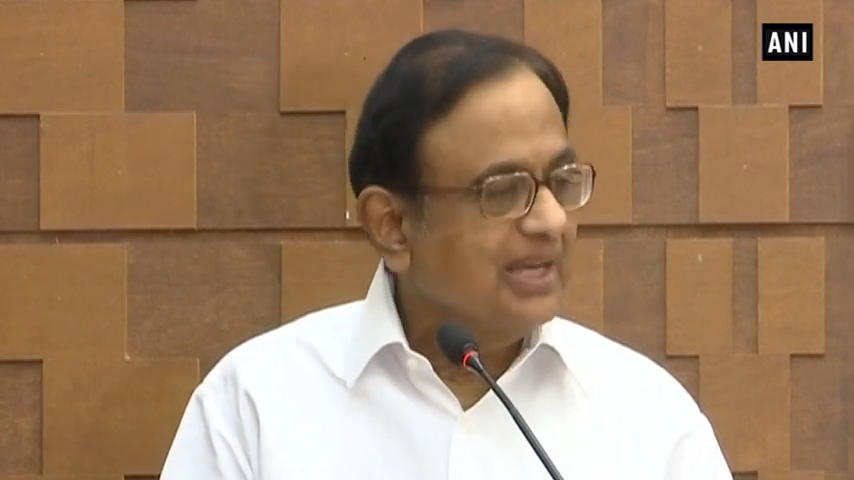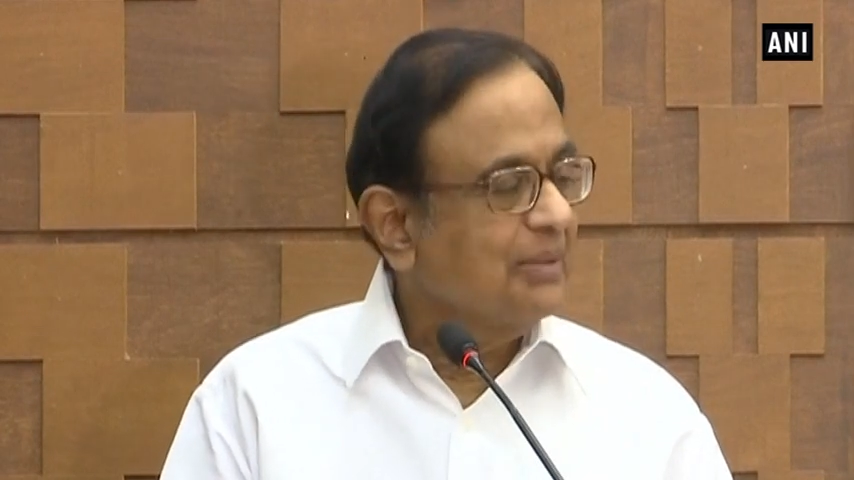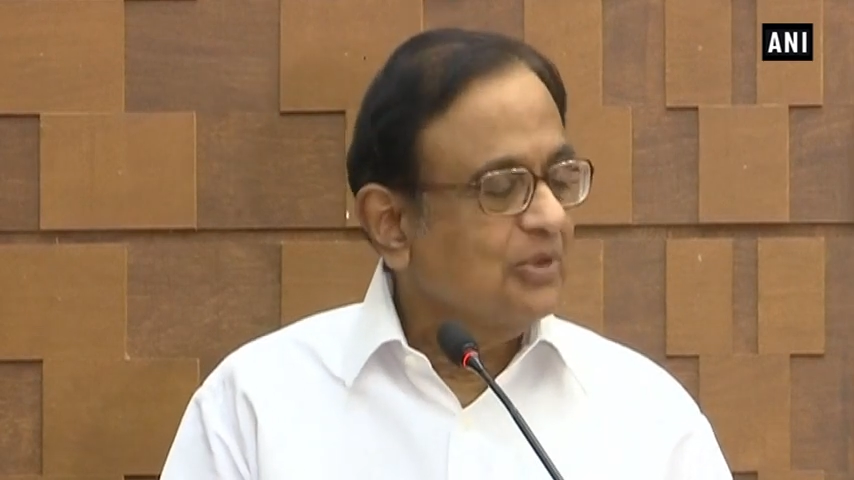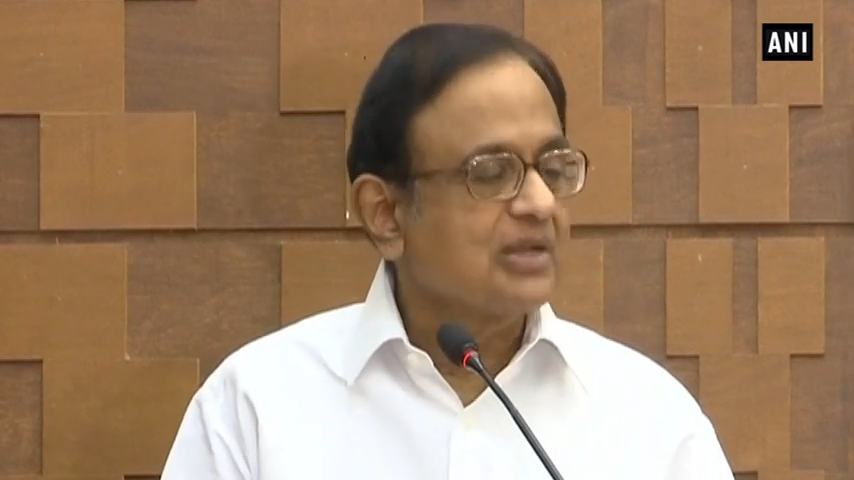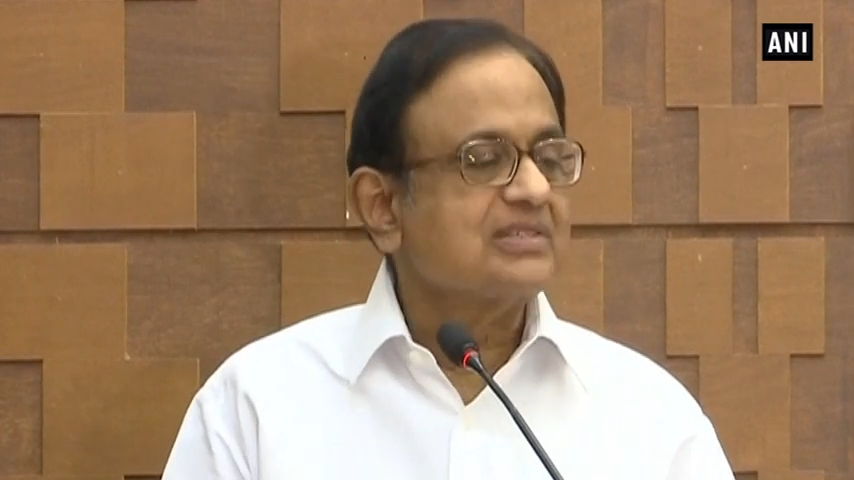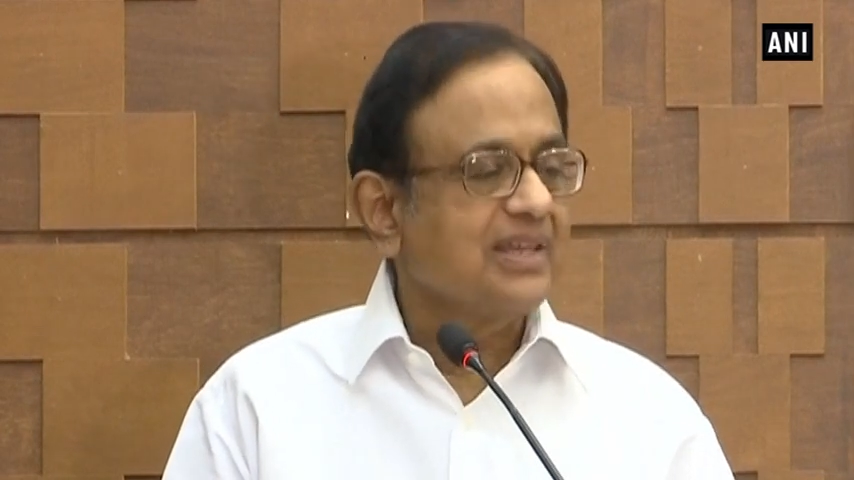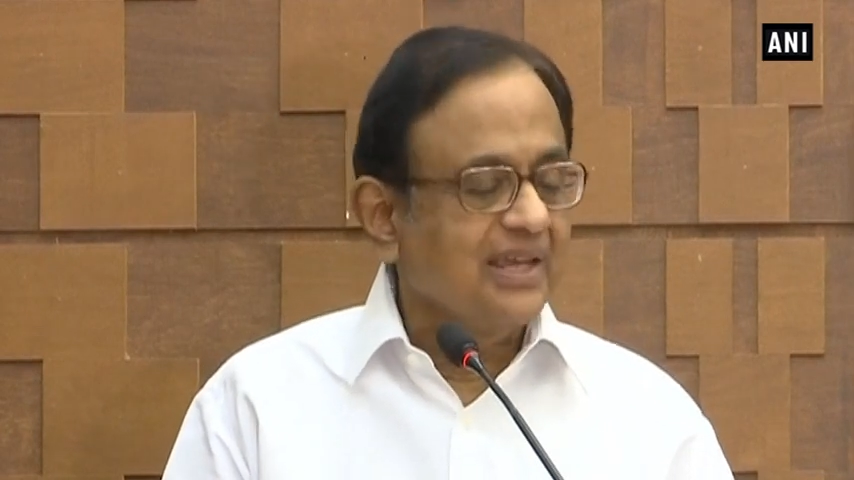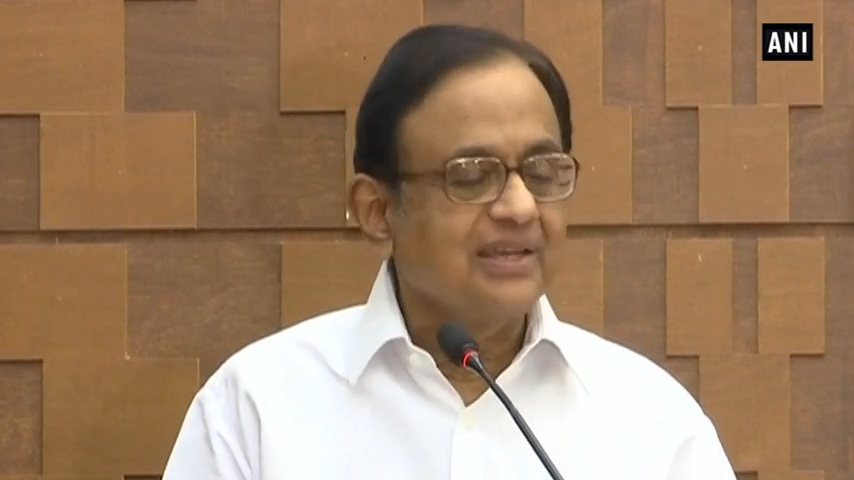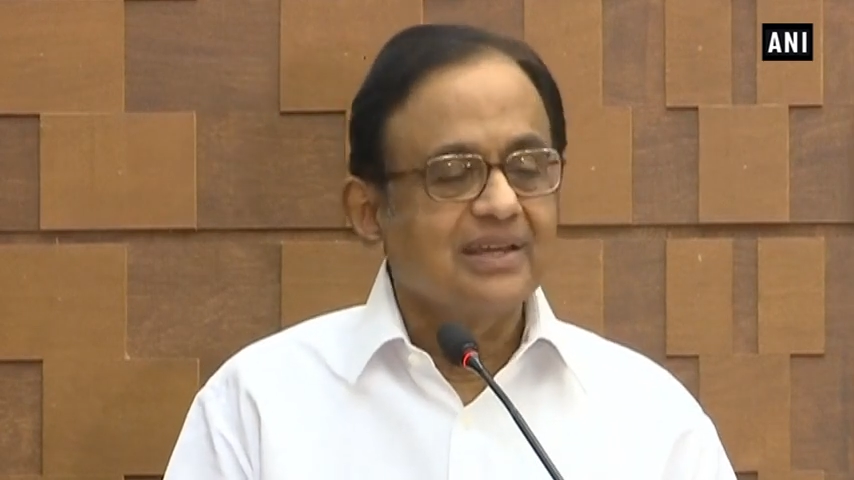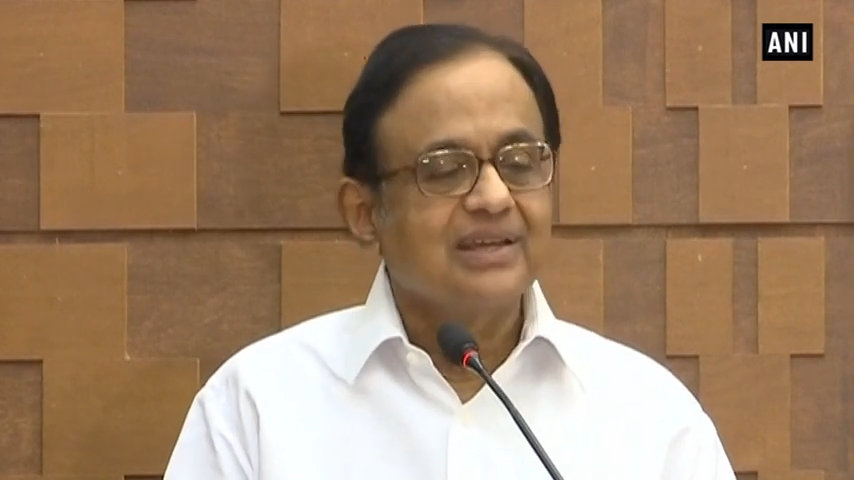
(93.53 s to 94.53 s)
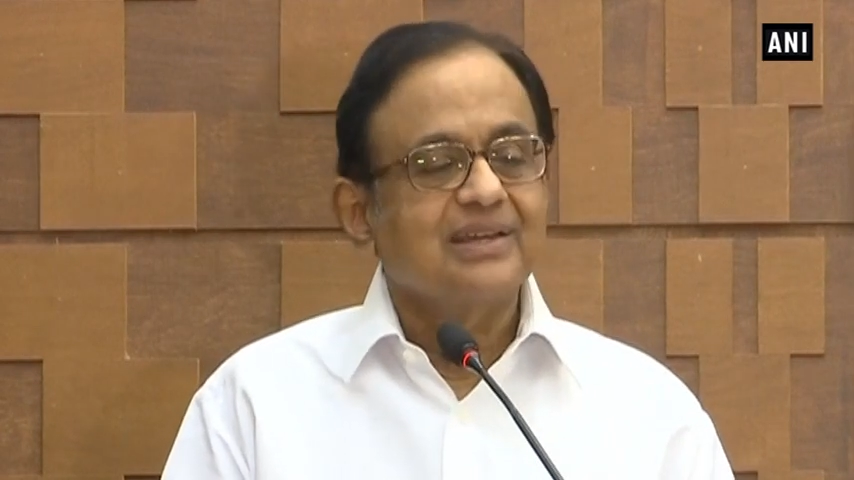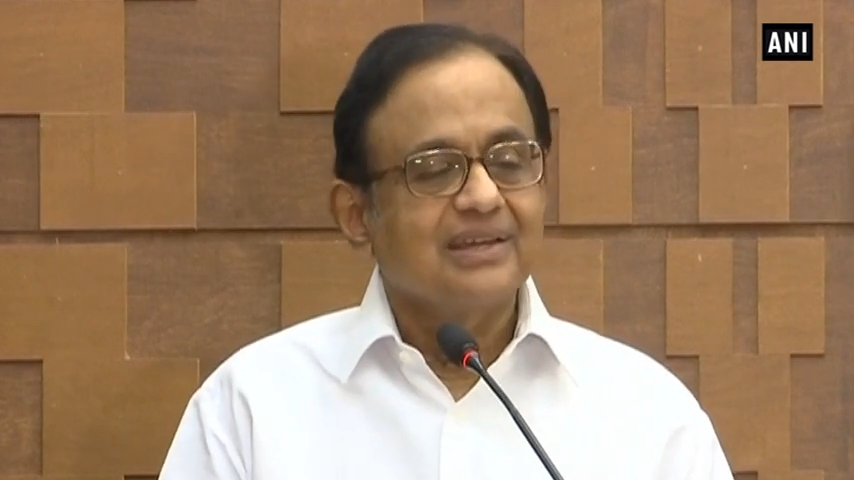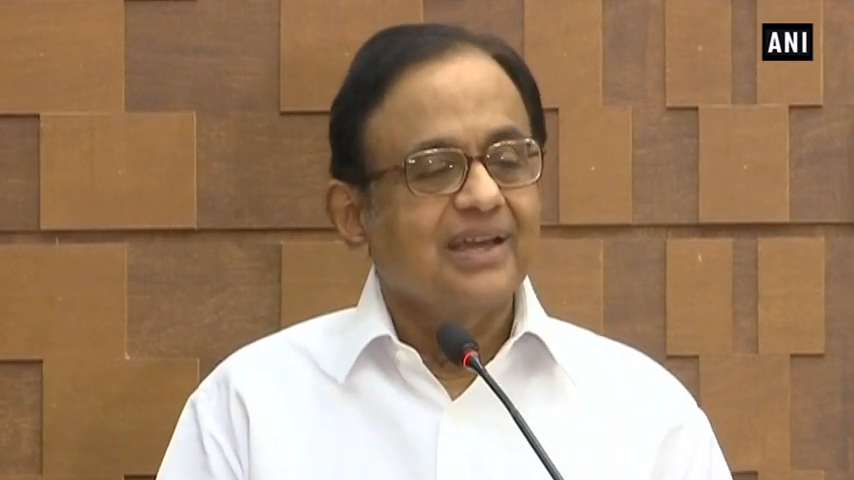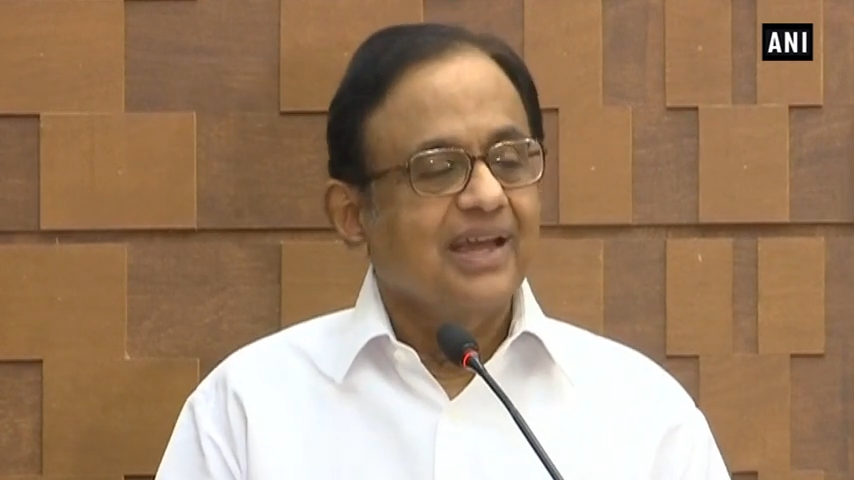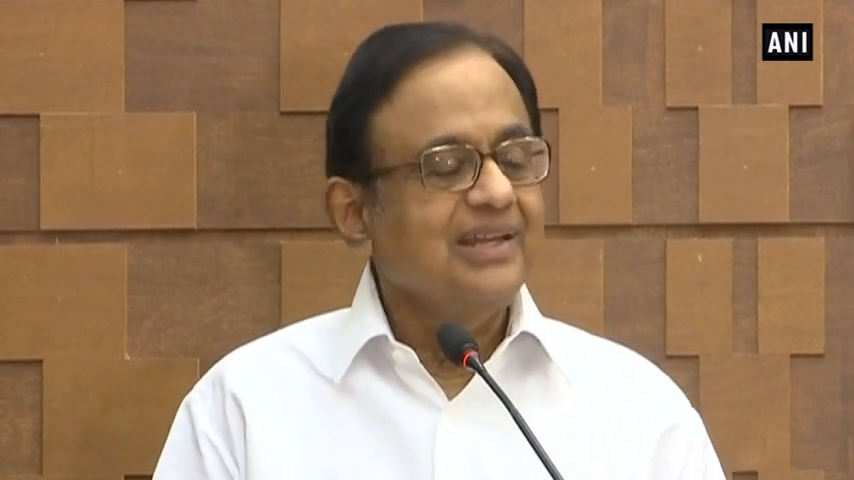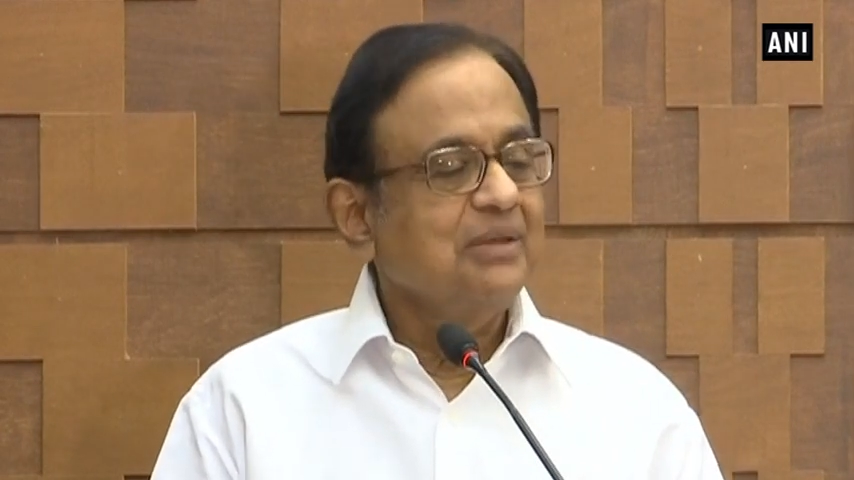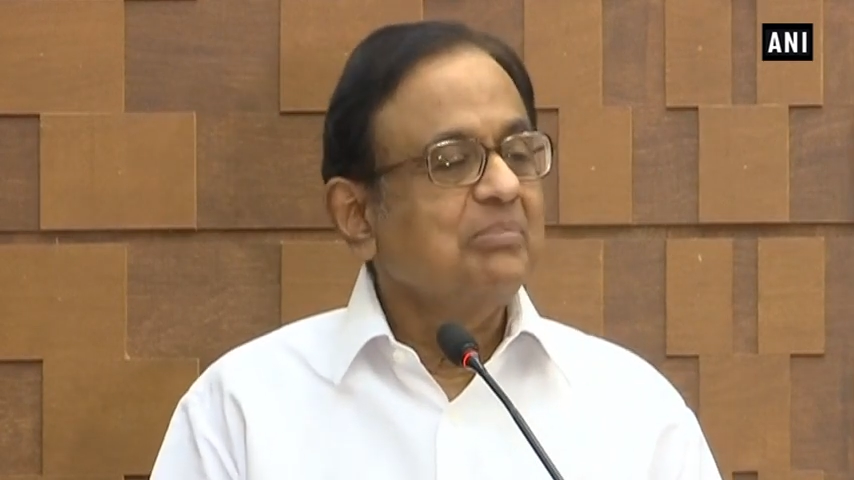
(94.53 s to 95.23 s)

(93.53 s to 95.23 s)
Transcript: I'm not saying any